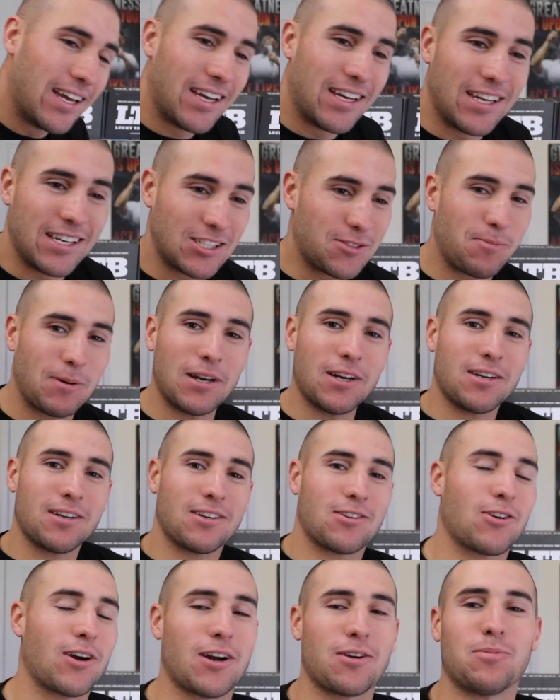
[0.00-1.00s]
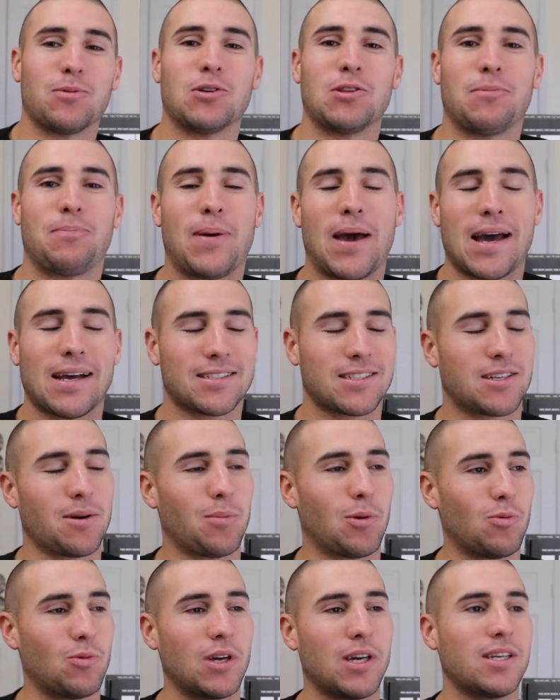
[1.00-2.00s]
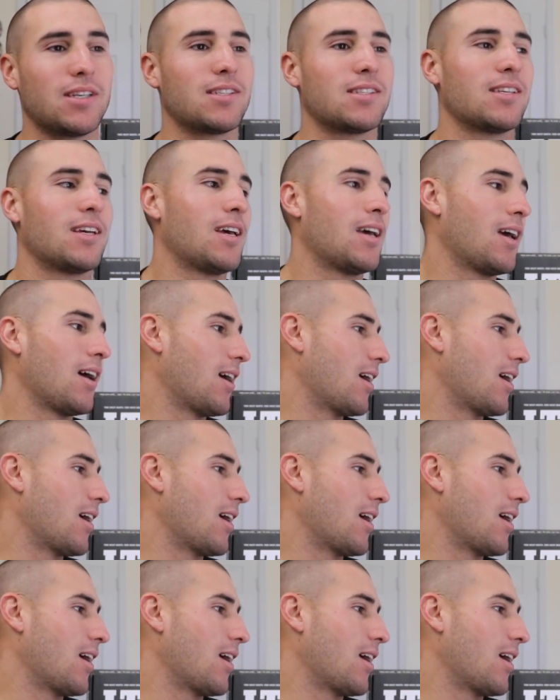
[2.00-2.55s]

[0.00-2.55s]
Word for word: It's been incredible the past couple weeks.